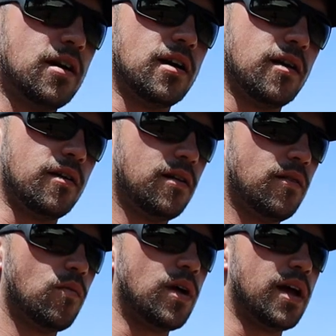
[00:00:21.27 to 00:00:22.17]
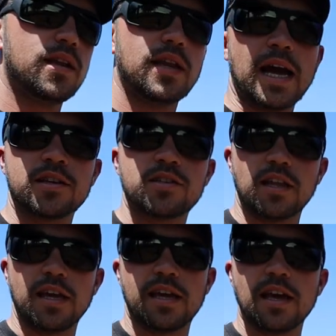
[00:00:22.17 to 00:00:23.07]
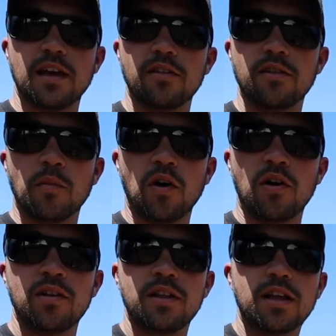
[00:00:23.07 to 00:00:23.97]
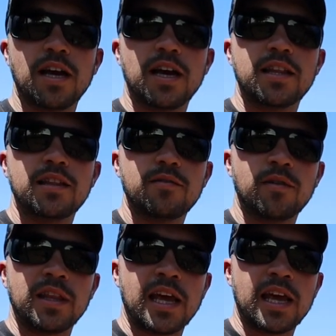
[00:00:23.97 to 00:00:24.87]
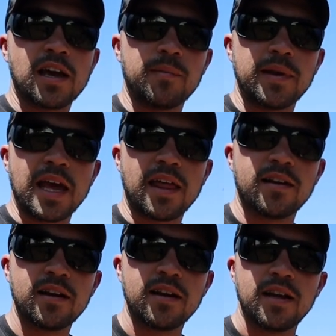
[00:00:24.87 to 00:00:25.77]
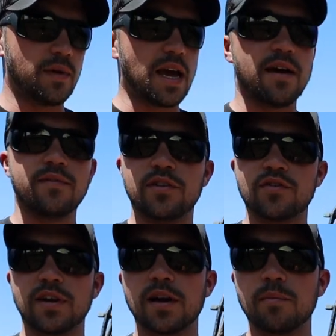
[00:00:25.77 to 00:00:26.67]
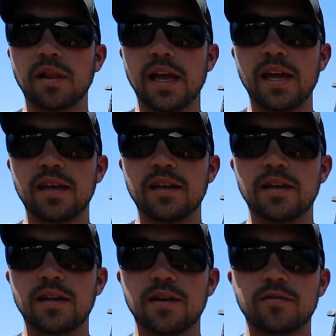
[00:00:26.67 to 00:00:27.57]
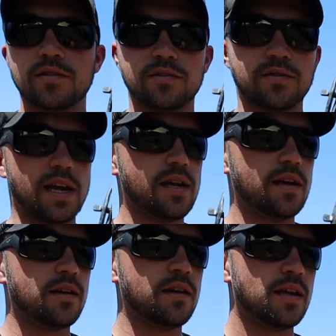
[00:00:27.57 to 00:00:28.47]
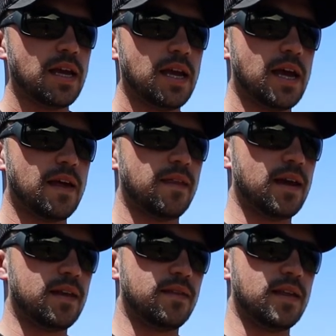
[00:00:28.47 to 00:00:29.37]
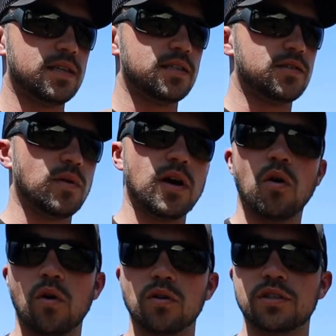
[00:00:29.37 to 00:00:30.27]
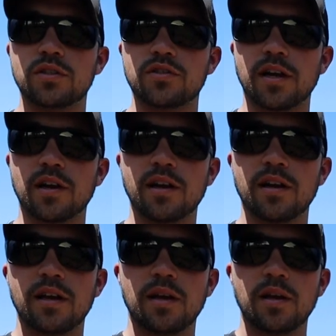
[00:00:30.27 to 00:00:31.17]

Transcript: are what actually kill the mole when they come together. We have the trigger plate, which is right here, and then this is what holds the trigger